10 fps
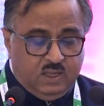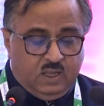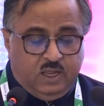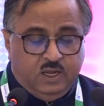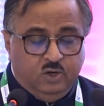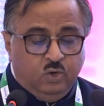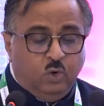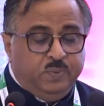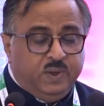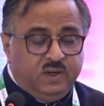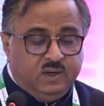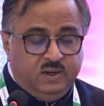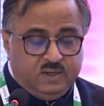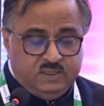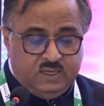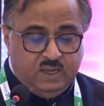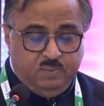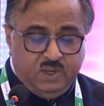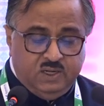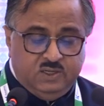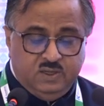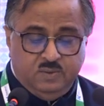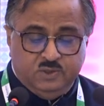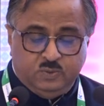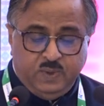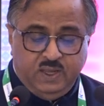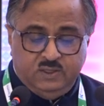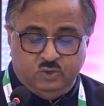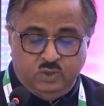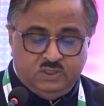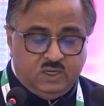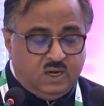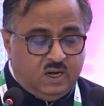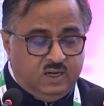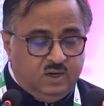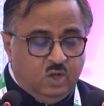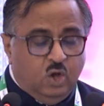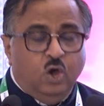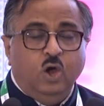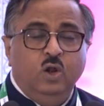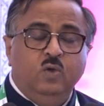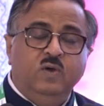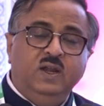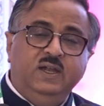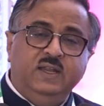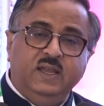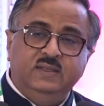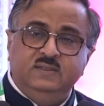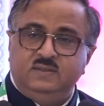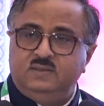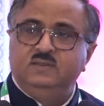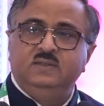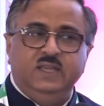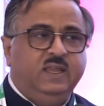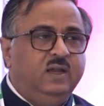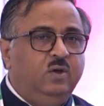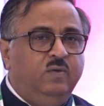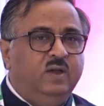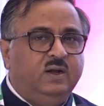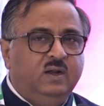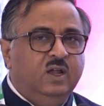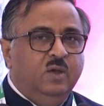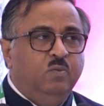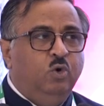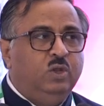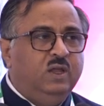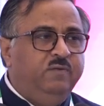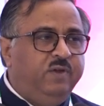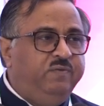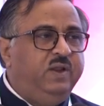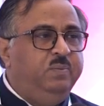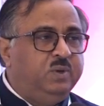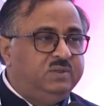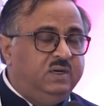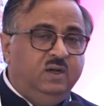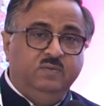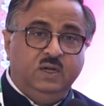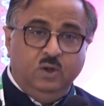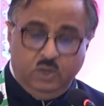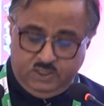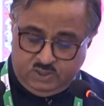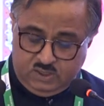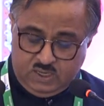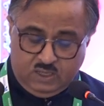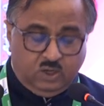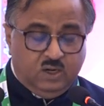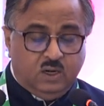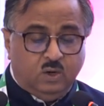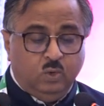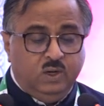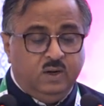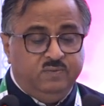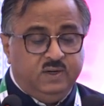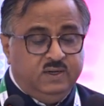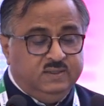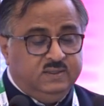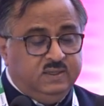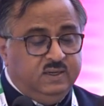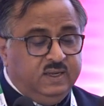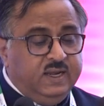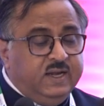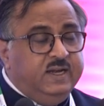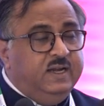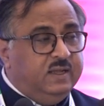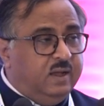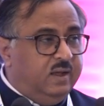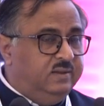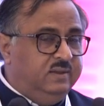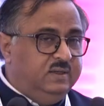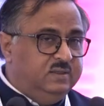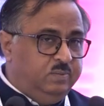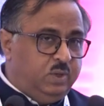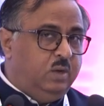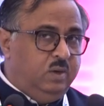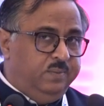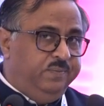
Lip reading: In European countries like Belgium, Spain, Switzerland, all over it has taken over. More than 50% of the donation are undergoing after DCD. In India, there is a problem.